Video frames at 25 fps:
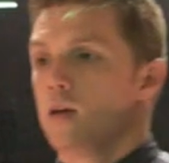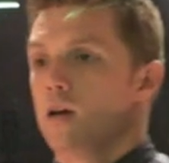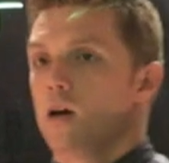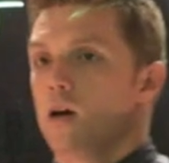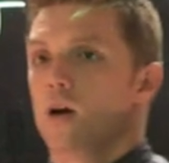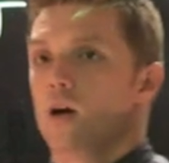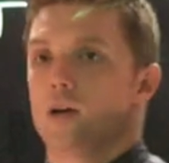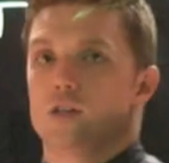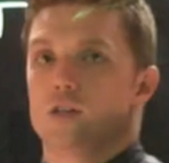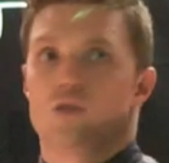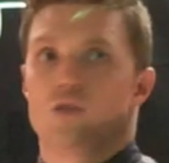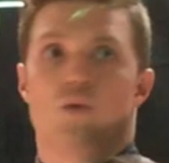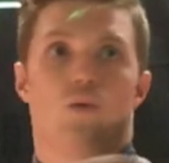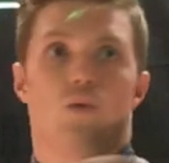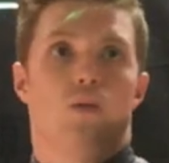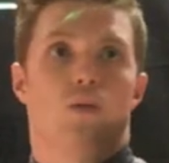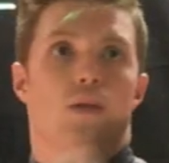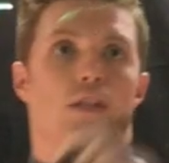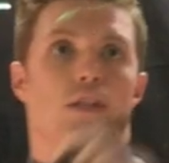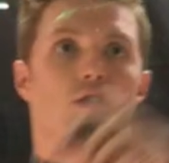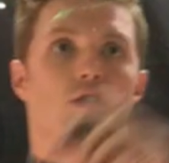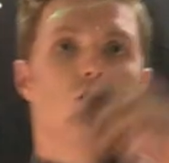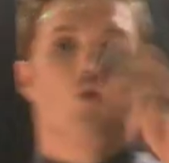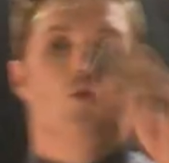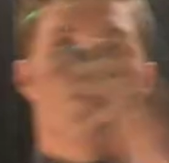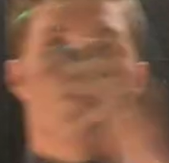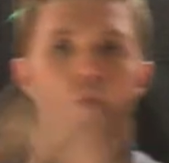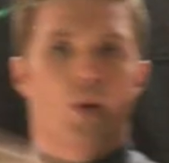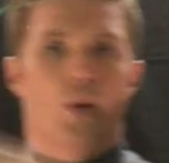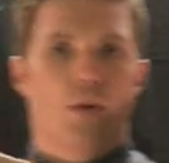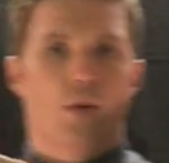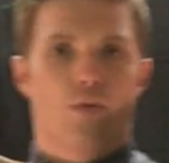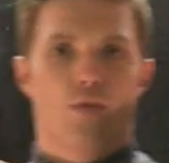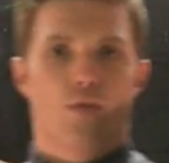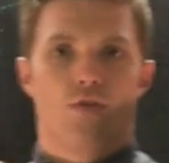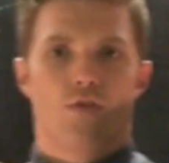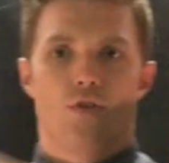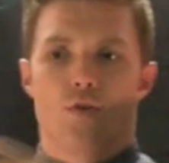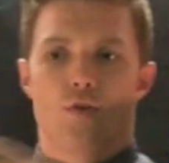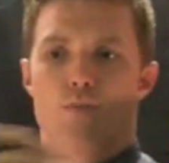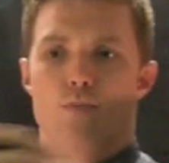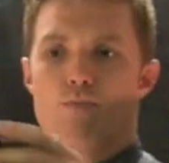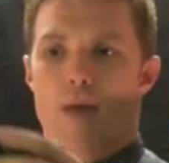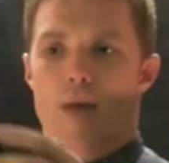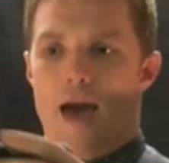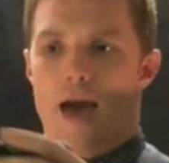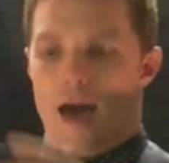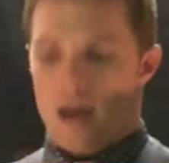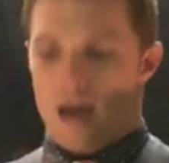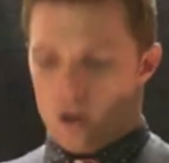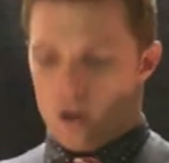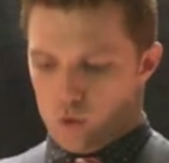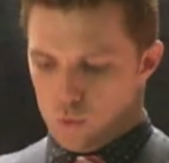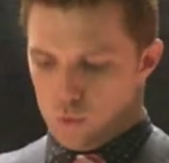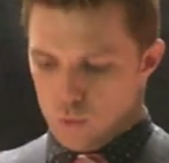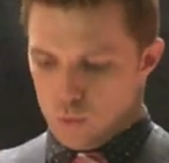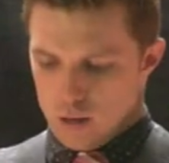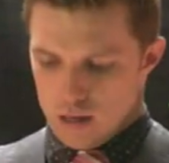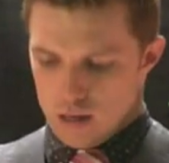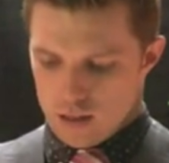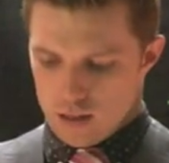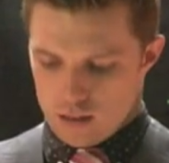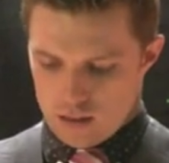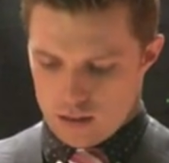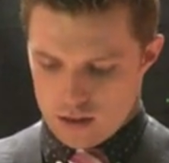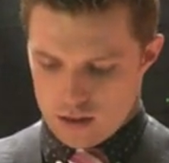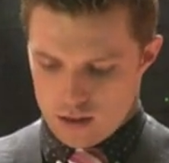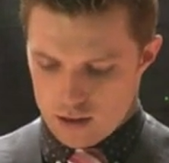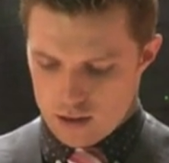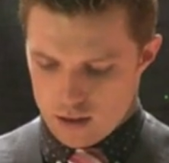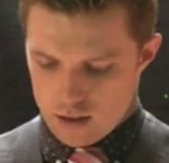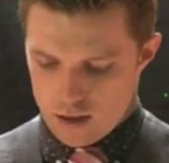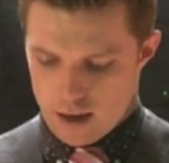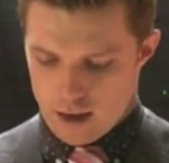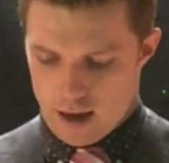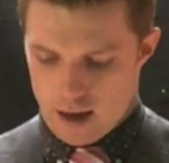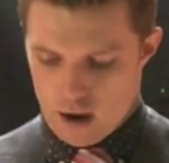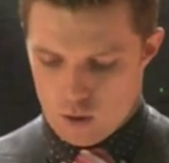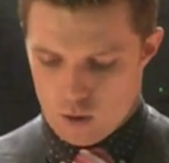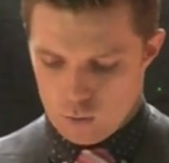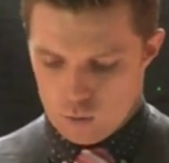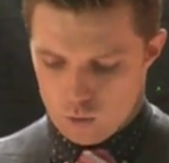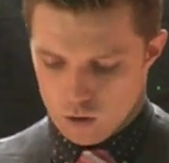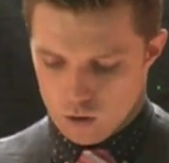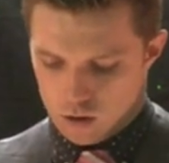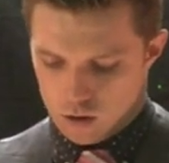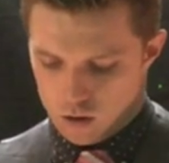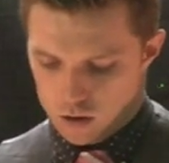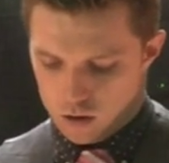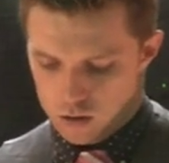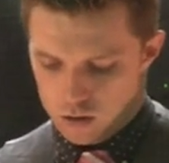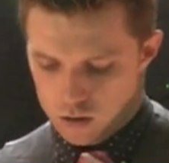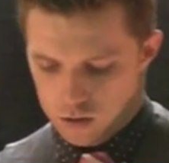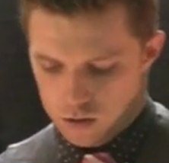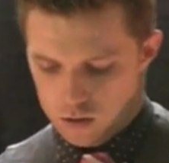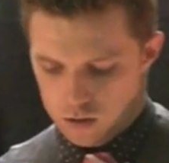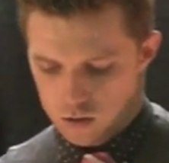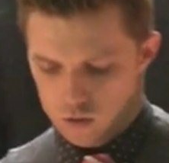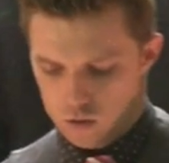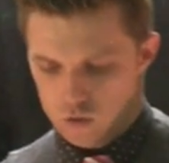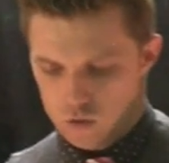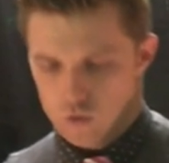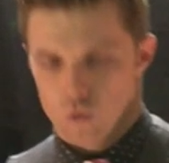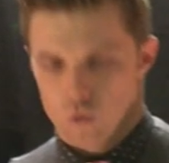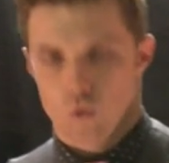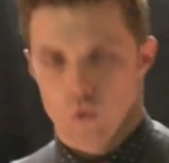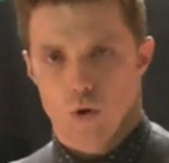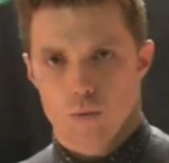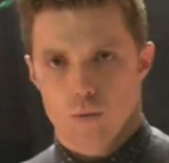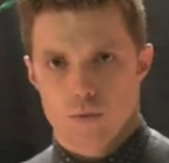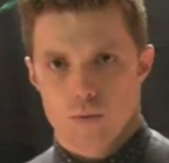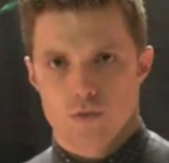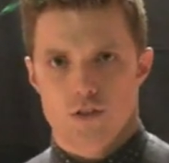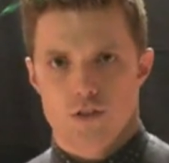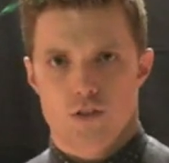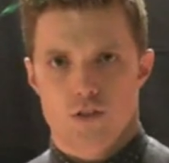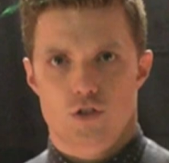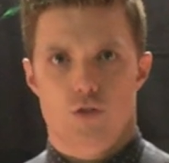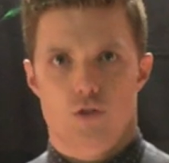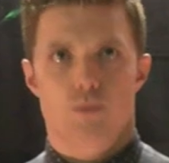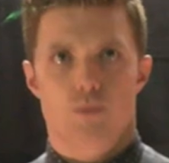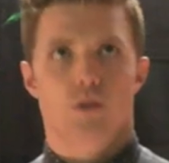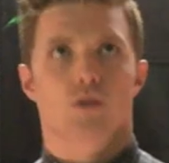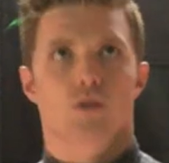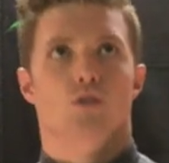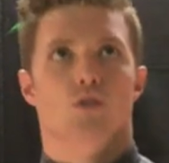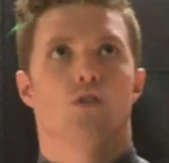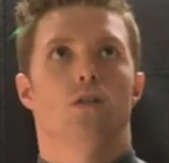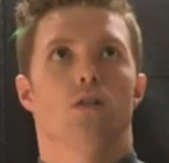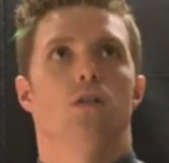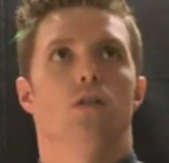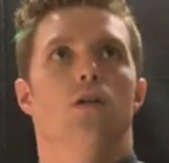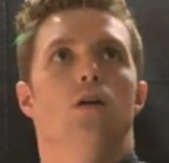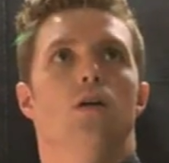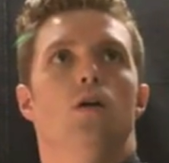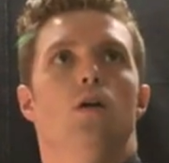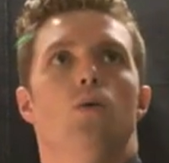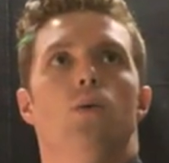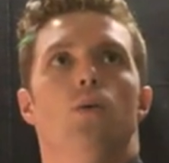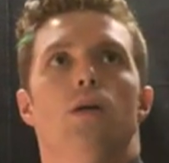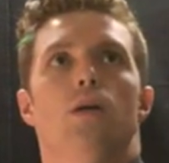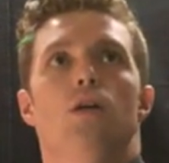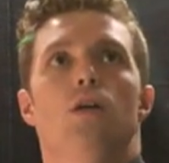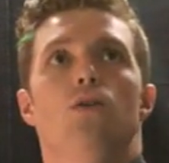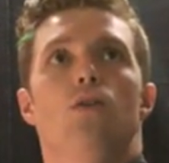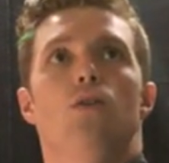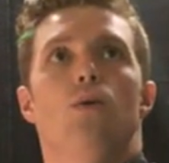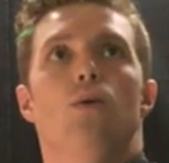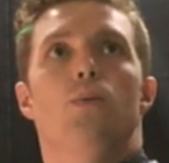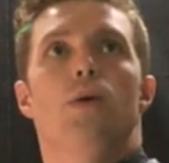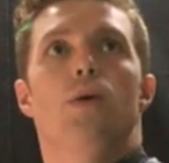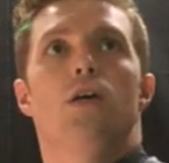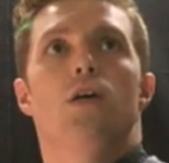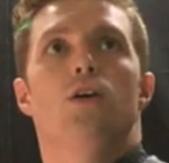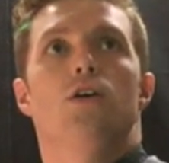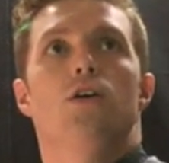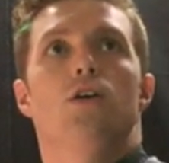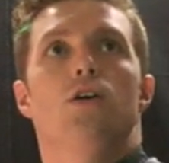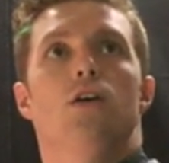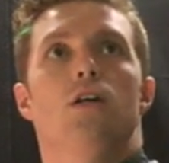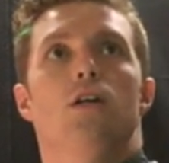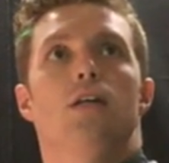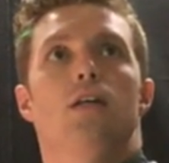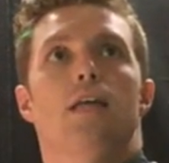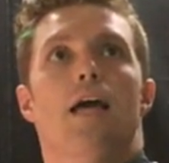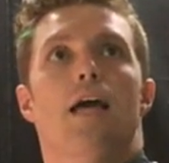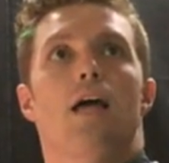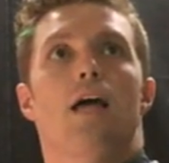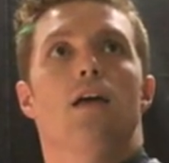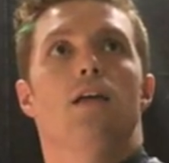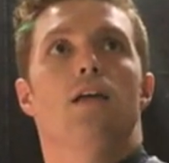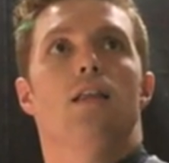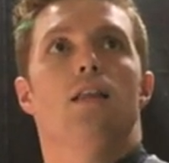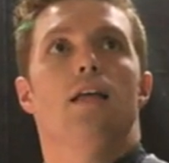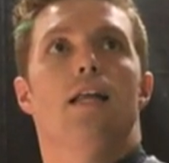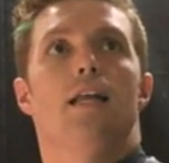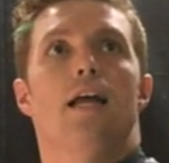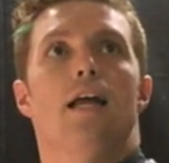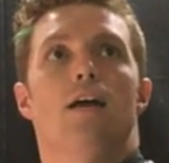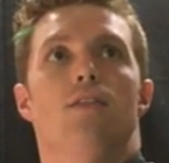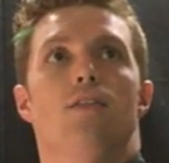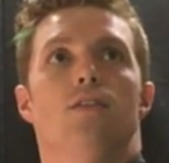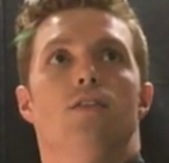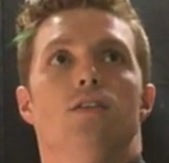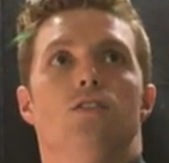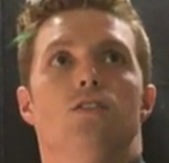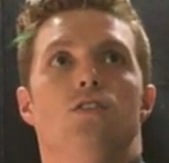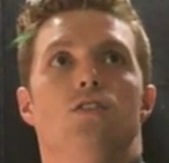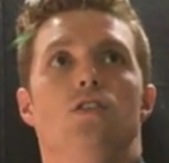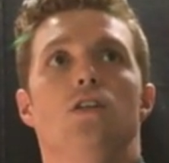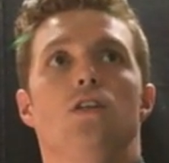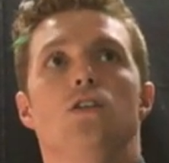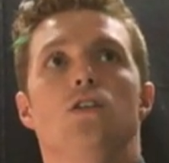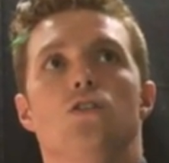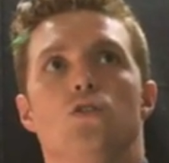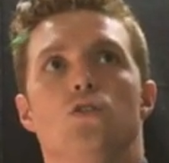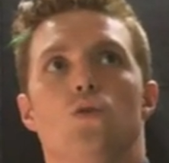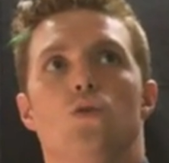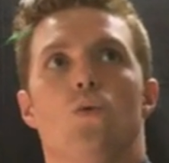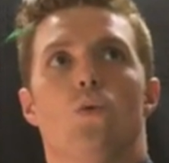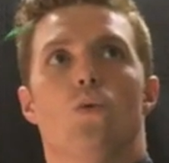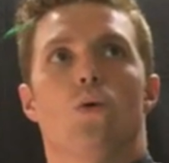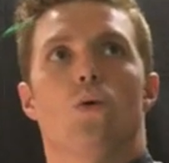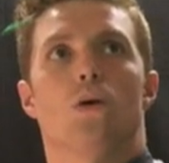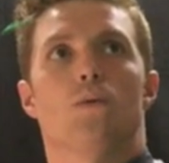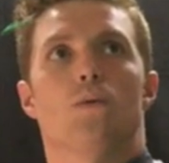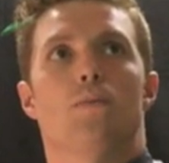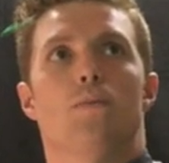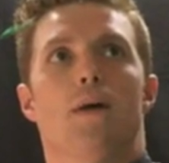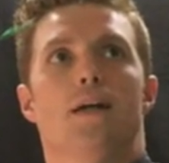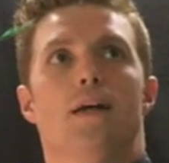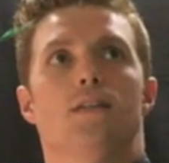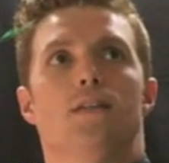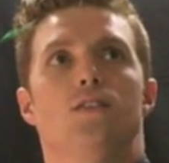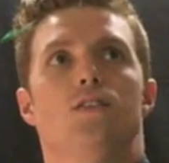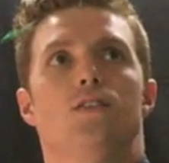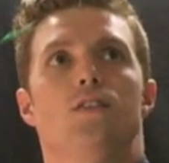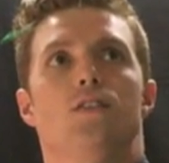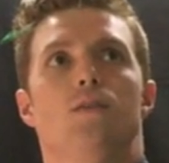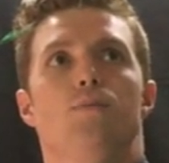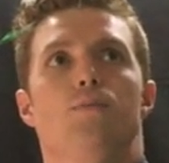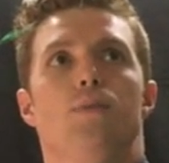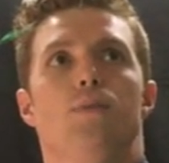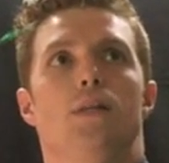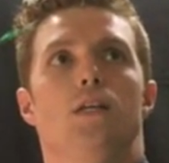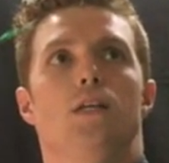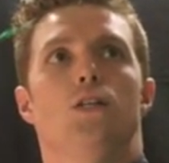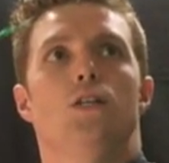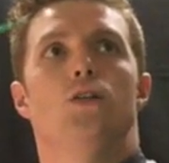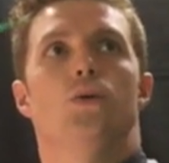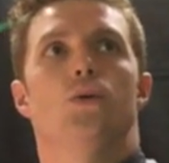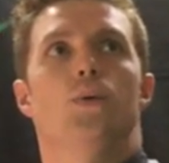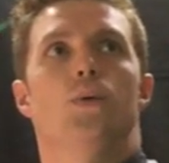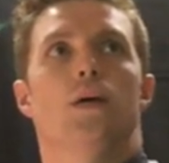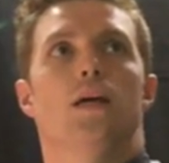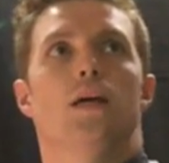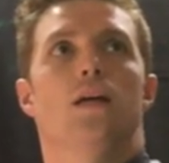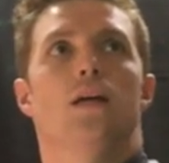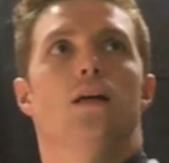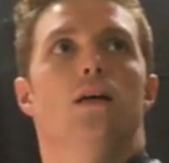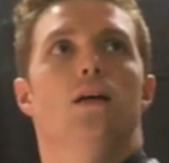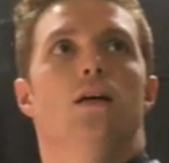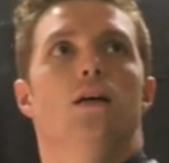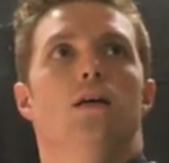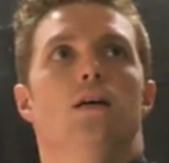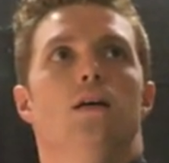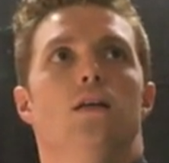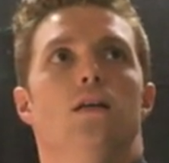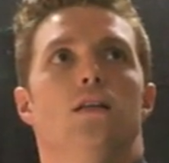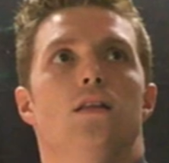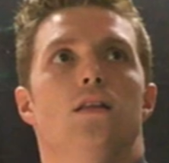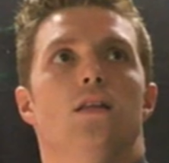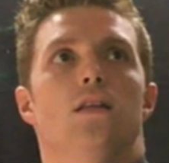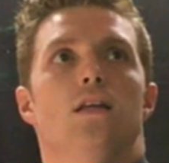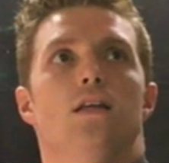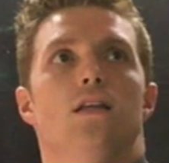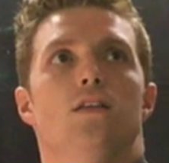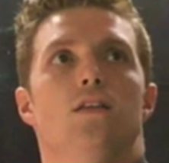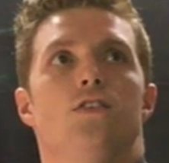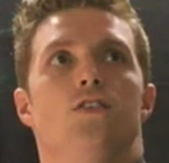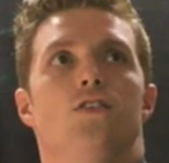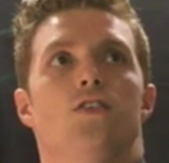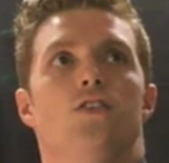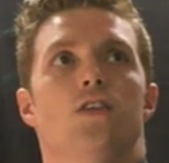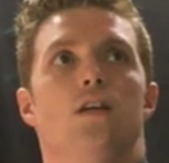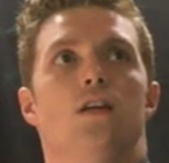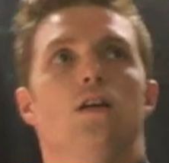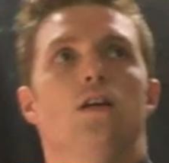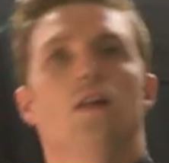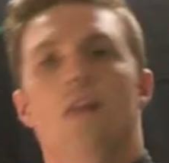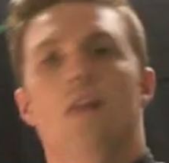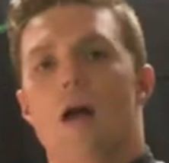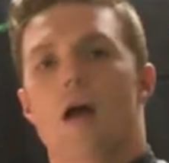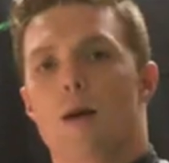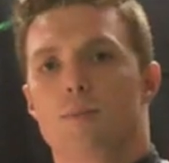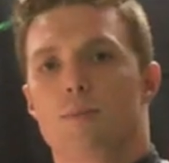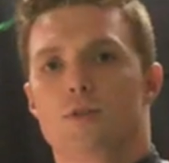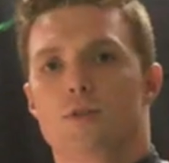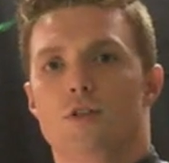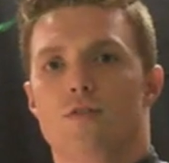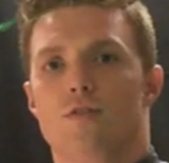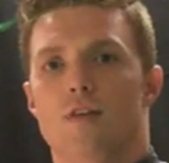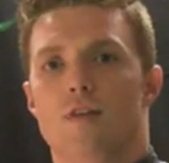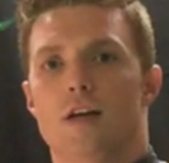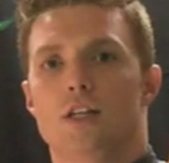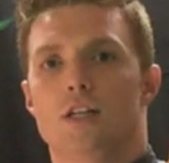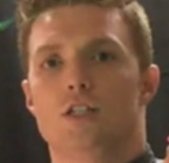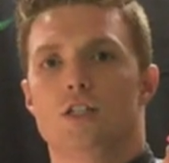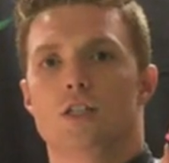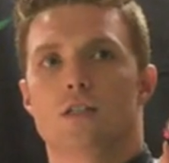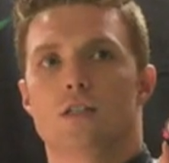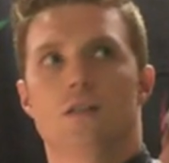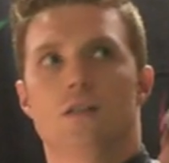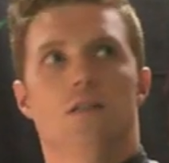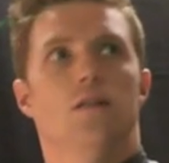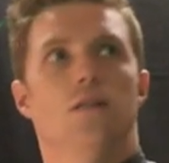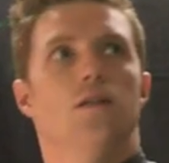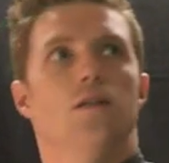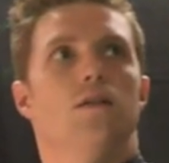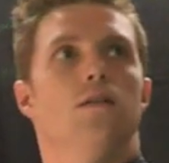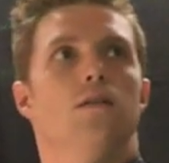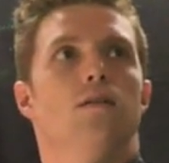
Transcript: All right, so let's do a quick review. Back with our normal distribution, we knew that we could calculate out the z-score by simply doing the single observation